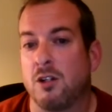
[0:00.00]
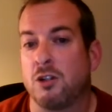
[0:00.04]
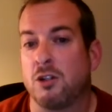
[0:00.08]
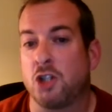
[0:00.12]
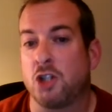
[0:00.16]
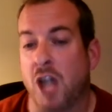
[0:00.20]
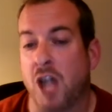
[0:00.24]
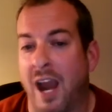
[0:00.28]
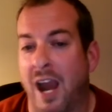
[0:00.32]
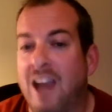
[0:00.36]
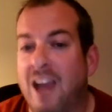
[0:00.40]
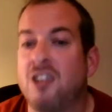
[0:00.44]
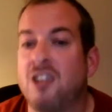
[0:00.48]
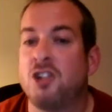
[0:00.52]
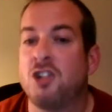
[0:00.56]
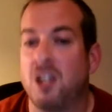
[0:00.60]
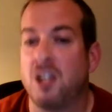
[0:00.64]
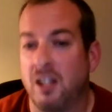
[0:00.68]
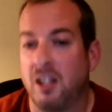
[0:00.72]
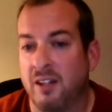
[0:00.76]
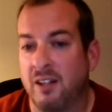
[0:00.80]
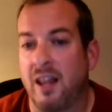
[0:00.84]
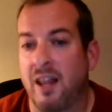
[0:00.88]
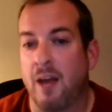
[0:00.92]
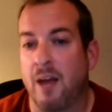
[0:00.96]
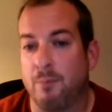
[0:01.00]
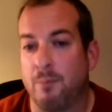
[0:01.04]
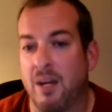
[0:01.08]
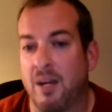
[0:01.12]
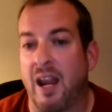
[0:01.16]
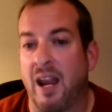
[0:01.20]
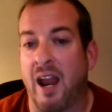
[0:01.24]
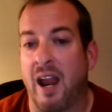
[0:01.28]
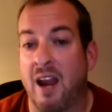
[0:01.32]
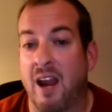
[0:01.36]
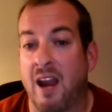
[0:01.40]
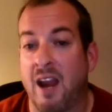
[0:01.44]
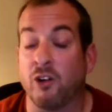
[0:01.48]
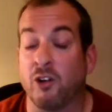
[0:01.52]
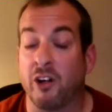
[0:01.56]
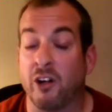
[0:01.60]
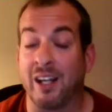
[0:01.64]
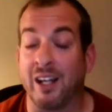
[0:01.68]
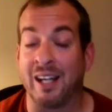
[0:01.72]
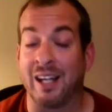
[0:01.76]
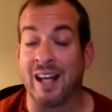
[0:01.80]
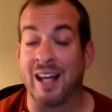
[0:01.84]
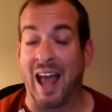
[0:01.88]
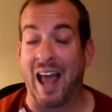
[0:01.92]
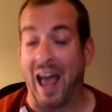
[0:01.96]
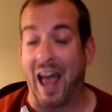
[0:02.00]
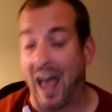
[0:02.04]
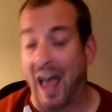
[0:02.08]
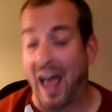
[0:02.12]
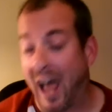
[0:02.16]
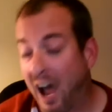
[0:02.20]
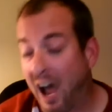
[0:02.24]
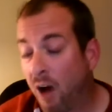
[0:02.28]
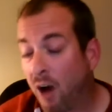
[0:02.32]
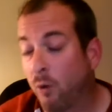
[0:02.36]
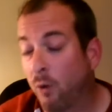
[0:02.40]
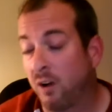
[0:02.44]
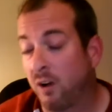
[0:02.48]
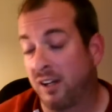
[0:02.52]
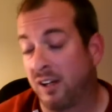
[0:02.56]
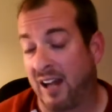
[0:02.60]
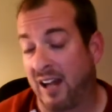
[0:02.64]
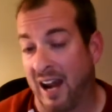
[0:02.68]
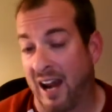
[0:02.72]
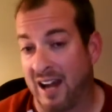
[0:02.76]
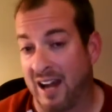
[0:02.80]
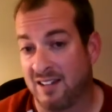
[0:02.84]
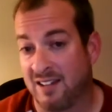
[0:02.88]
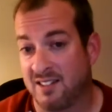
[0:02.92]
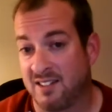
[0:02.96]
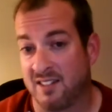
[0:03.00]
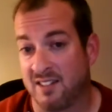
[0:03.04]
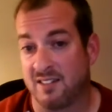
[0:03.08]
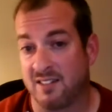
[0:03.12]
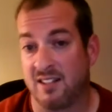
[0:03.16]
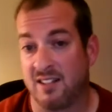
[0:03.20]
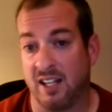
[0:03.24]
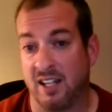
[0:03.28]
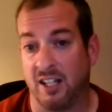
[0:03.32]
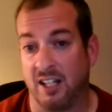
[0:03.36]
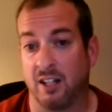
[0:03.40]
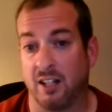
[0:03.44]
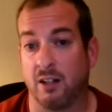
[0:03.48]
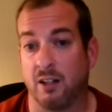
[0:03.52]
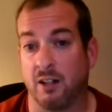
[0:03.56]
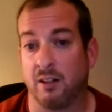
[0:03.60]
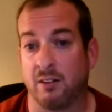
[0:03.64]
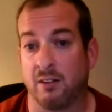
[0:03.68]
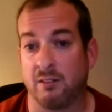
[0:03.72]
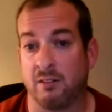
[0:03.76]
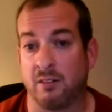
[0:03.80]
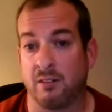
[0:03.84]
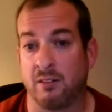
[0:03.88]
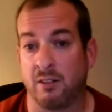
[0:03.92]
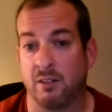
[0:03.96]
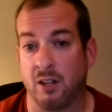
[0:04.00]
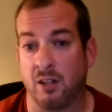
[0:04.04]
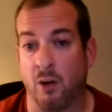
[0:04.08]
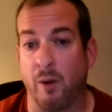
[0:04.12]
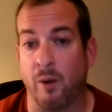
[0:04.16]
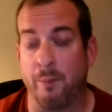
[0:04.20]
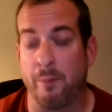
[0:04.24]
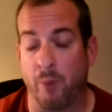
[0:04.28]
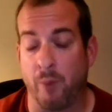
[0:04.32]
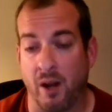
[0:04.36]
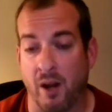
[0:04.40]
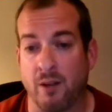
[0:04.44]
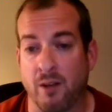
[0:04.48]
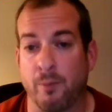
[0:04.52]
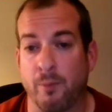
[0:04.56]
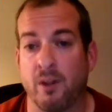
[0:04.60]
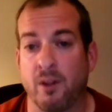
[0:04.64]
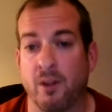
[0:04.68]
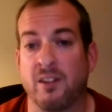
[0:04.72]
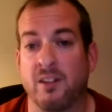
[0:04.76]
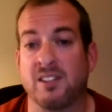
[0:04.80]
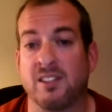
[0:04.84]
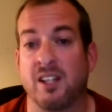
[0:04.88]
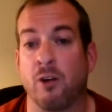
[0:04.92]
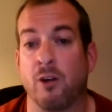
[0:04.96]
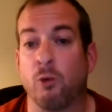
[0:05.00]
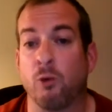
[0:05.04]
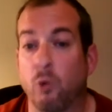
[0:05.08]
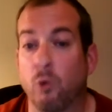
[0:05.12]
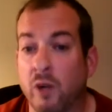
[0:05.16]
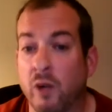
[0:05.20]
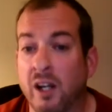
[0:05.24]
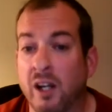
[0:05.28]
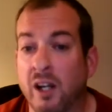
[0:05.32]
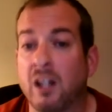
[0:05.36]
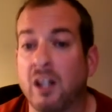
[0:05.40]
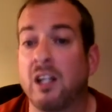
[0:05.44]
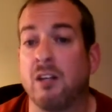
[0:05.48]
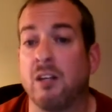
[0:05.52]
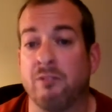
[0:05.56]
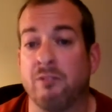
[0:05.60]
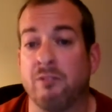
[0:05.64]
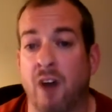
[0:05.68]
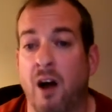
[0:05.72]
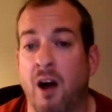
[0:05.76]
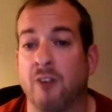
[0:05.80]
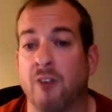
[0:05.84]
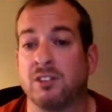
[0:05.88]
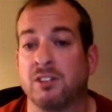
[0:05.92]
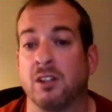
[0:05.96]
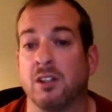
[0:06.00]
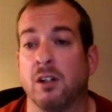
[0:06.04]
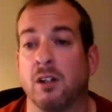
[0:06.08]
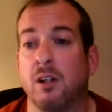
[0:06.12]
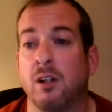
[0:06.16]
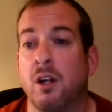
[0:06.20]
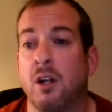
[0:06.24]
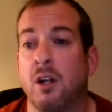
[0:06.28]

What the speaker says: Changing that behavior in our cases here, at Breton Ability Centre, really involves a